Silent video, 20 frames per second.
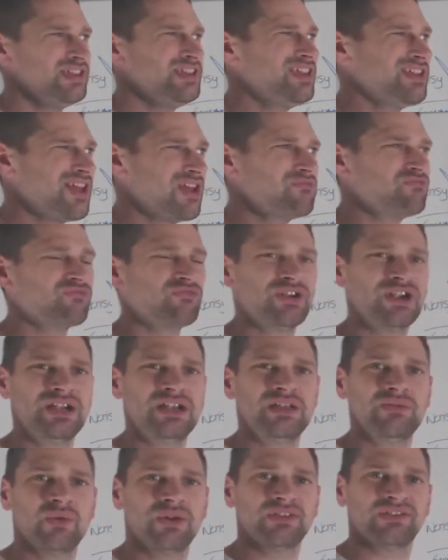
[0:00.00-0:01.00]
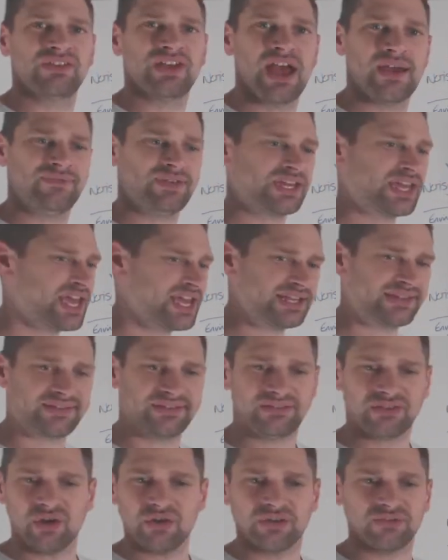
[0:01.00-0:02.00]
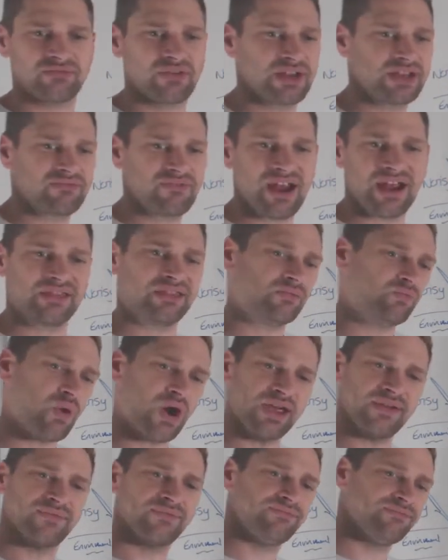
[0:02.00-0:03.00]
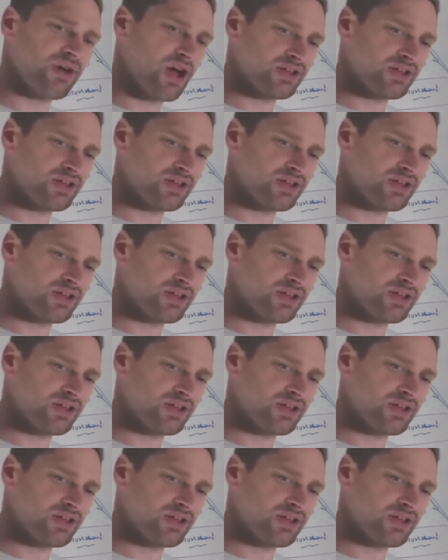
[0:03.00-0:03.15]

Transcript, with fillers: you don't really want to have your kids and dogs running around, the wife,